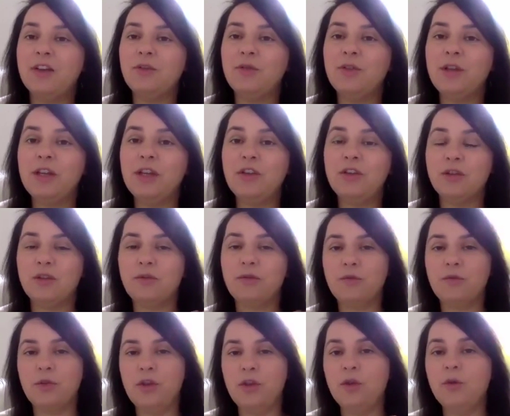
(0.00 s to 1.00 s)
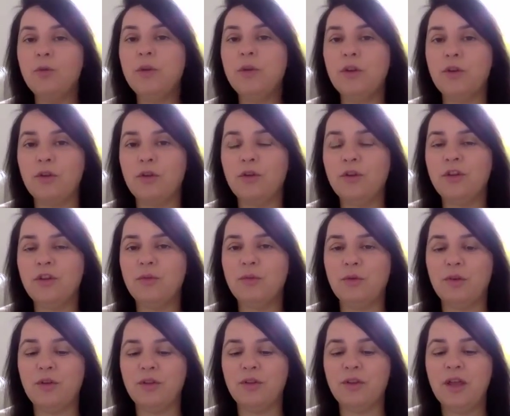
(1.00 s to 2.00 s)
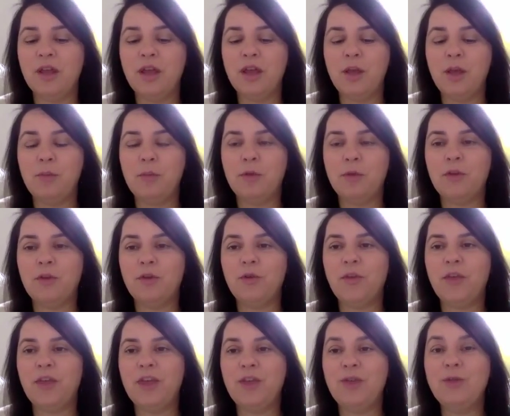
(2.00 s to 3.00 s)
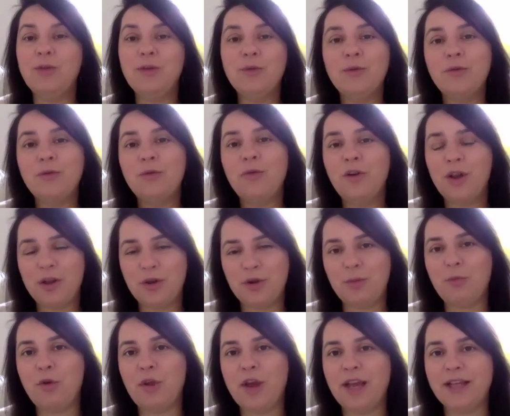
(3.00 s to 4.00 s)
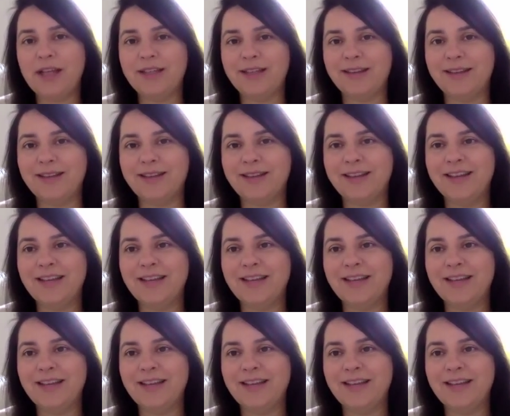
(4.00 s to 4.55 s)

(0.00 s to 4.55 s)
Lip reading: only just for you and your customers, but so that you don't fall out of practice,